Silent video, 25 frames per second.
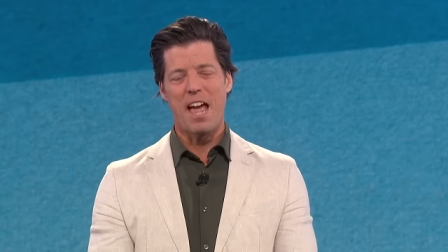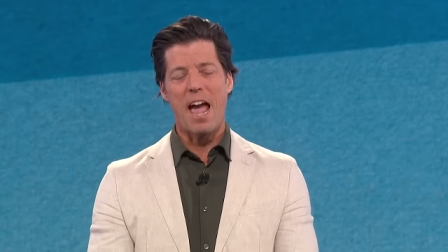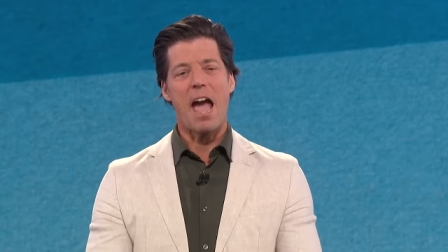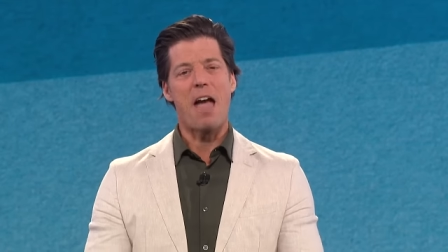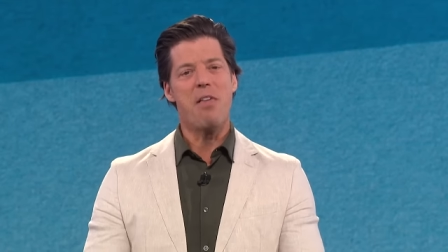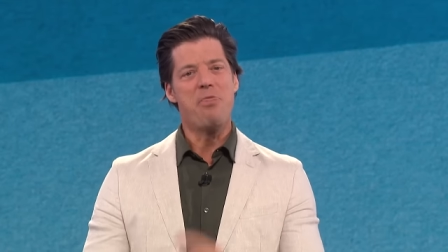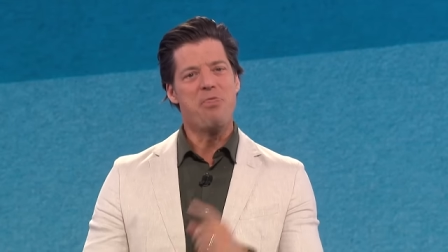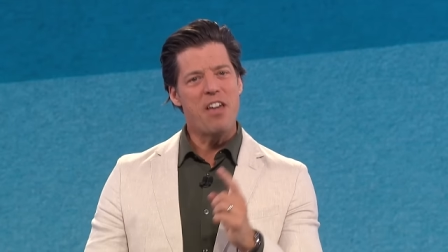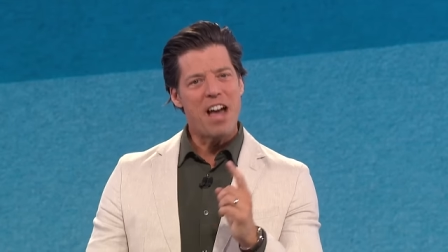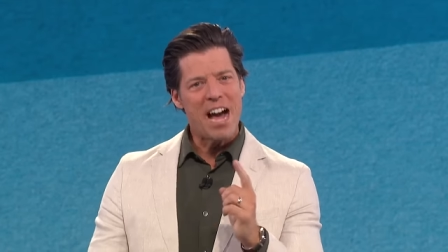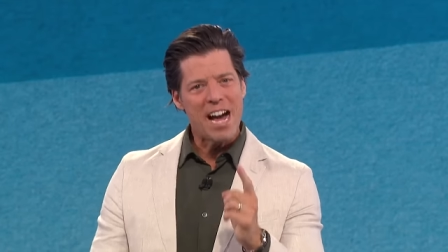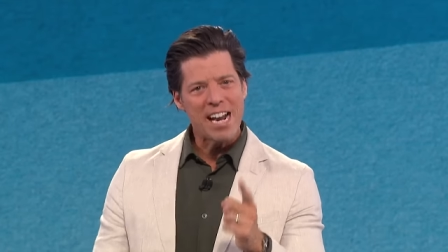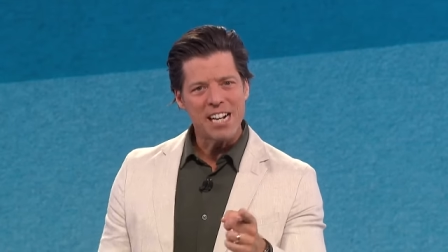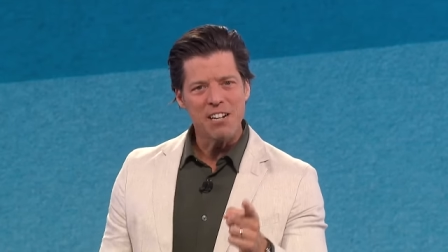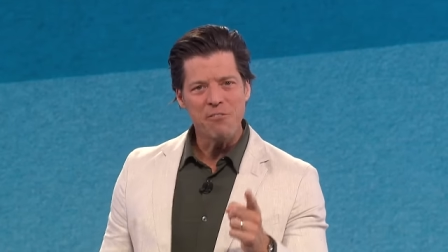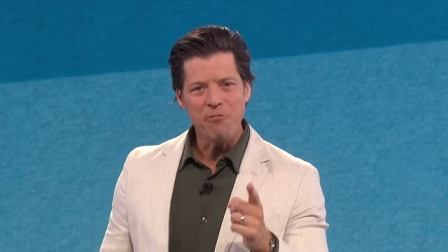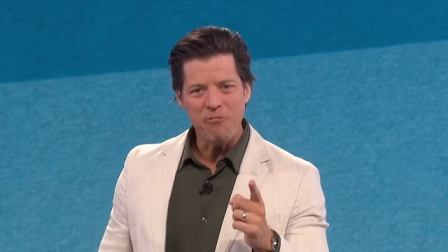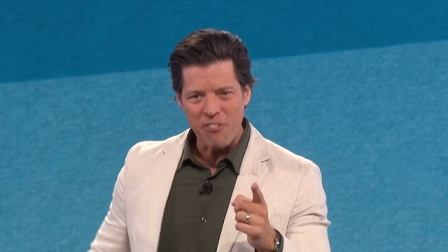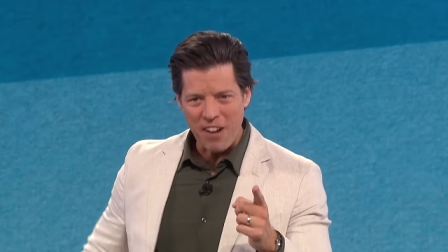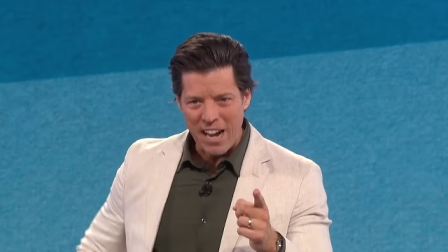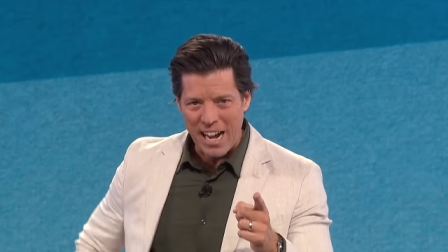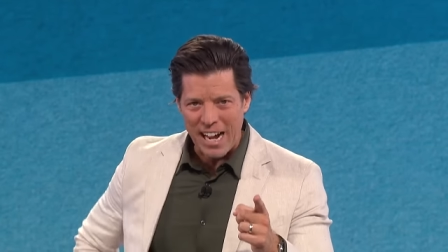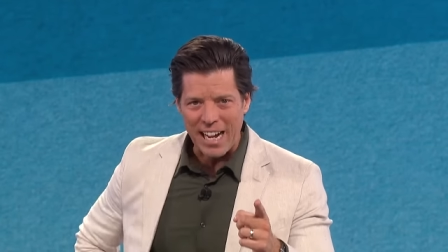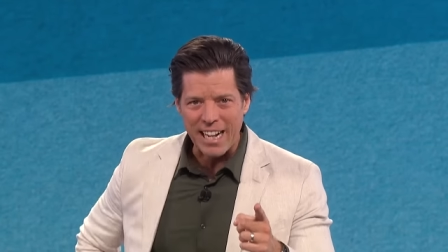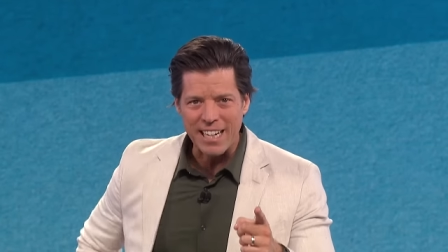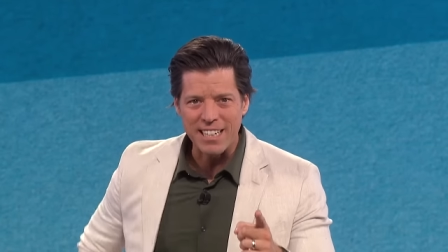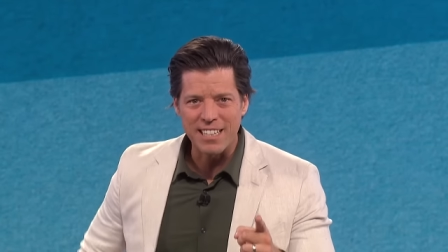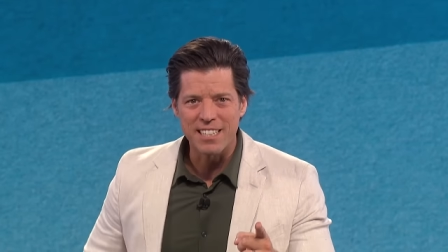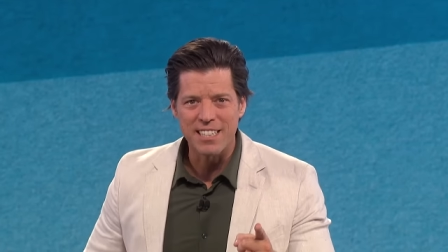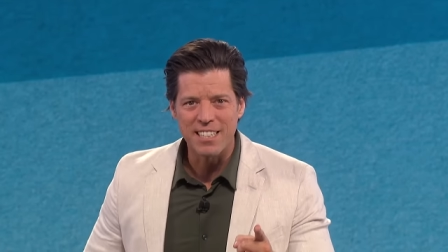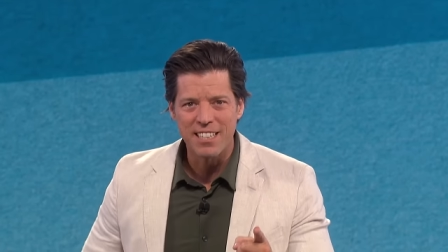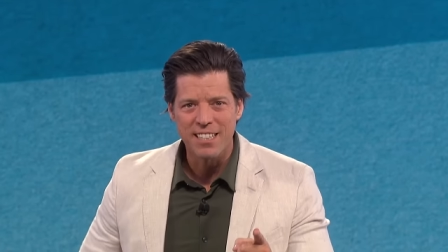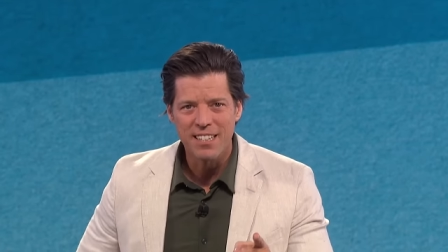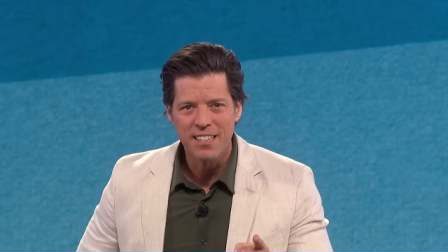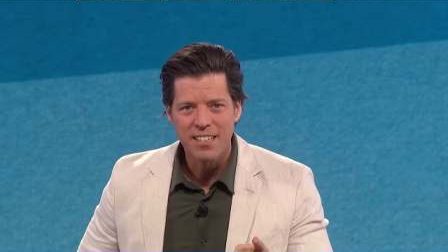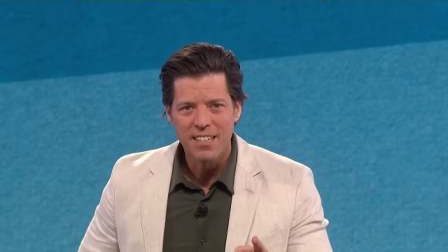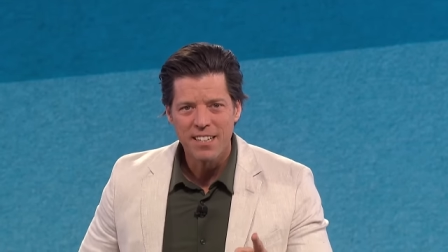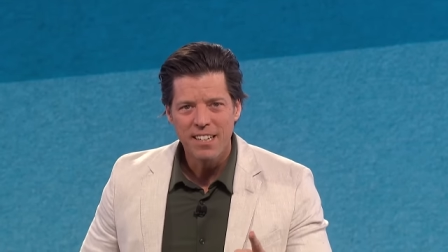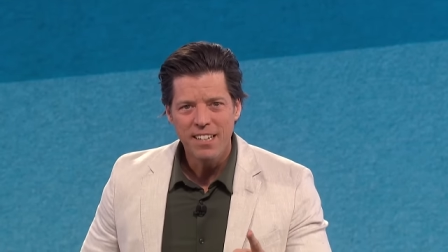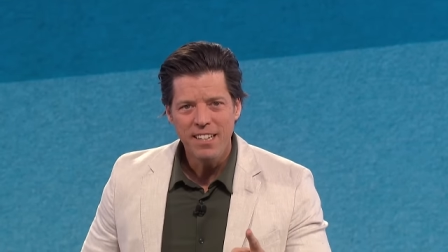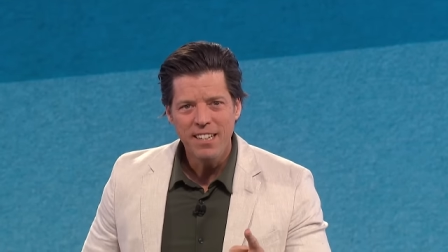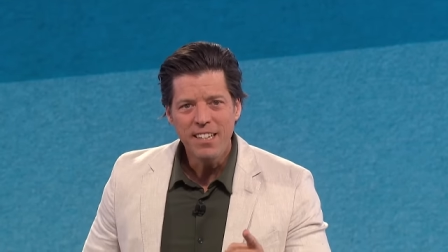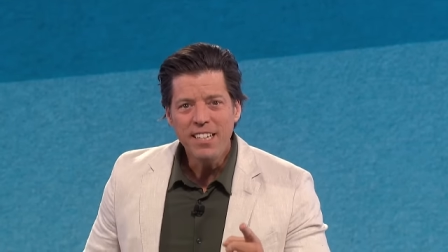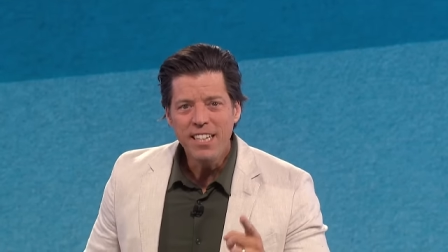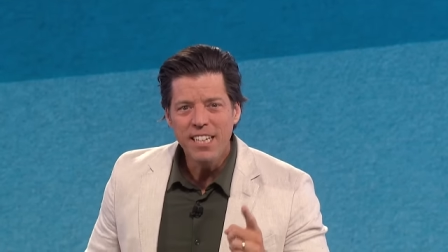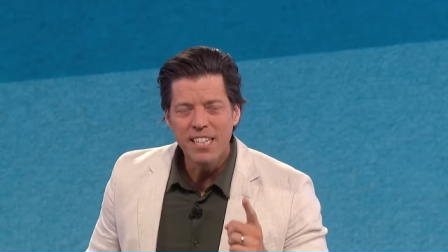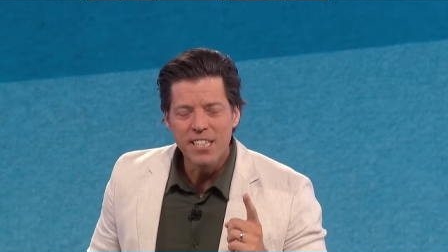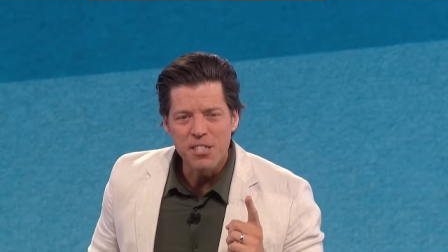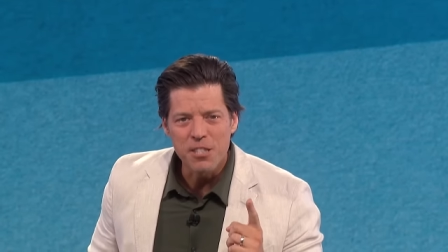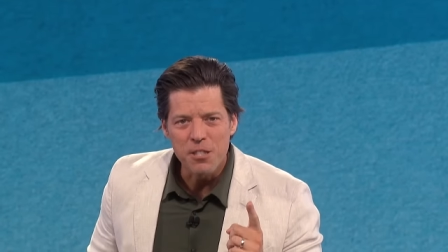And that, in fact,
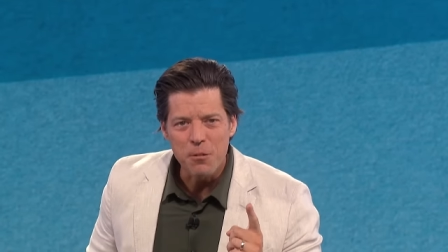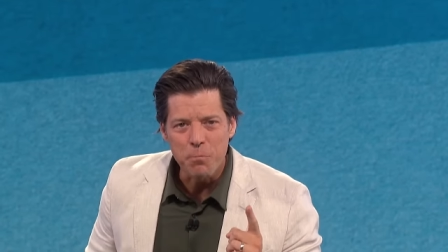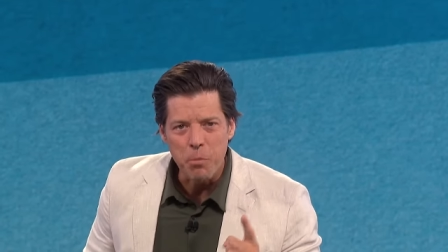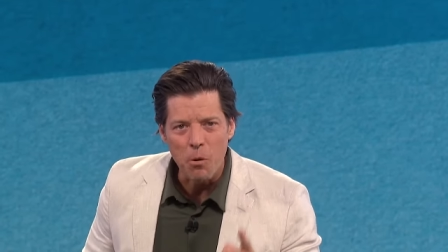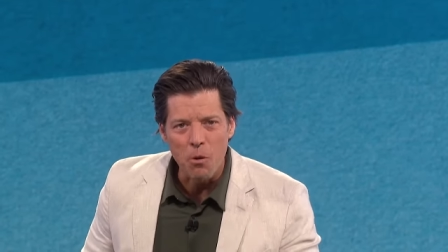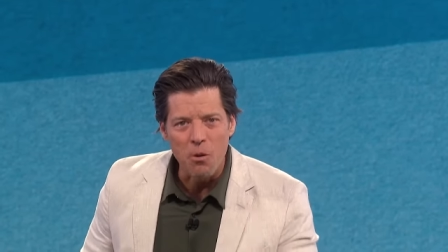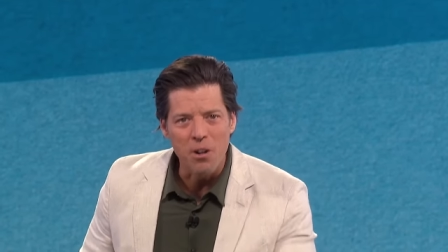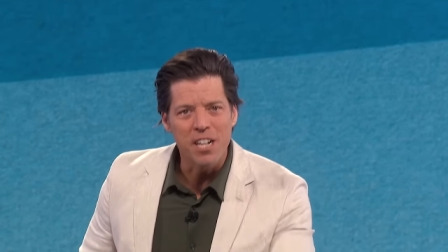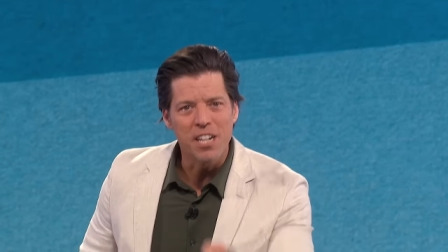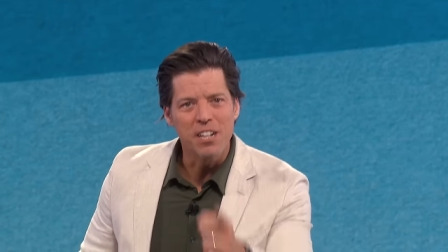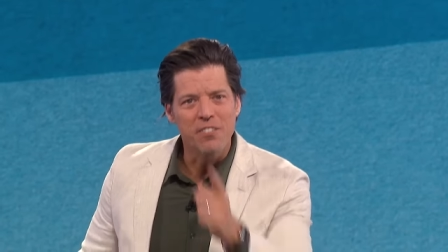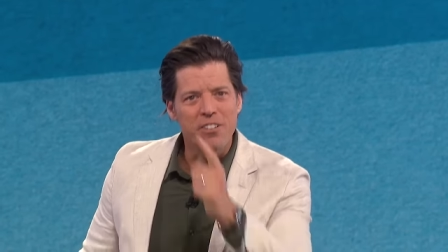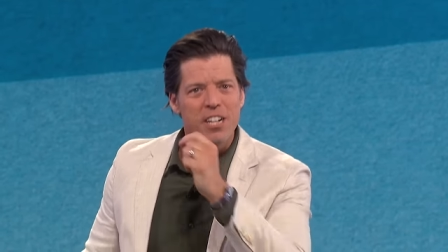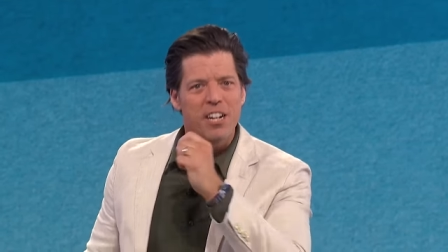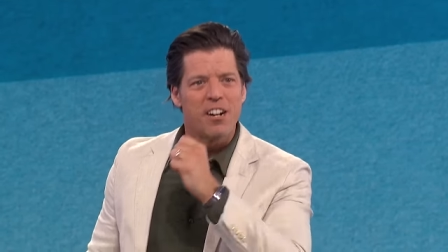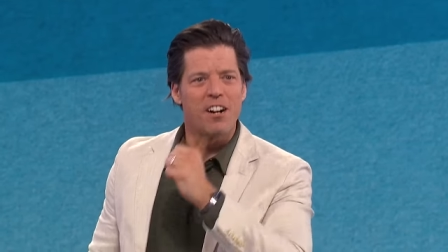is the point of it